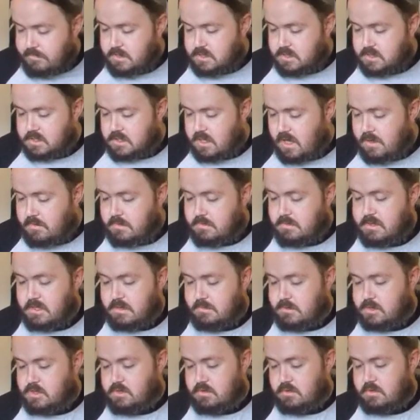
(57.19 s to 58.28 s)
First thing I would
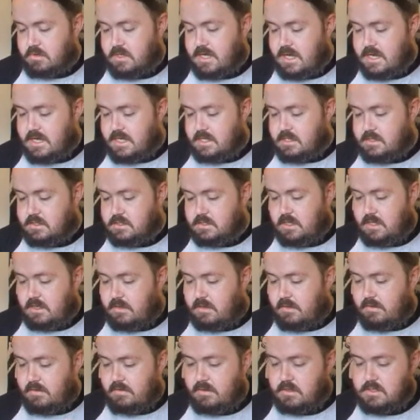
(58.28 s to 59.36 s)
recommend you look at is,
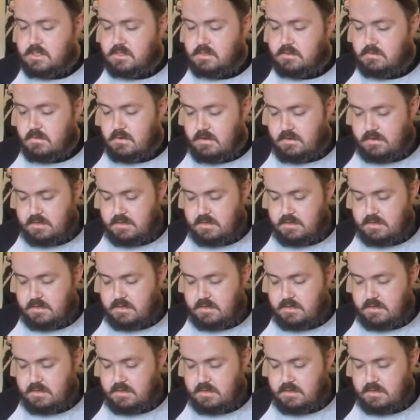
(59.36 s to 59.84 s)
a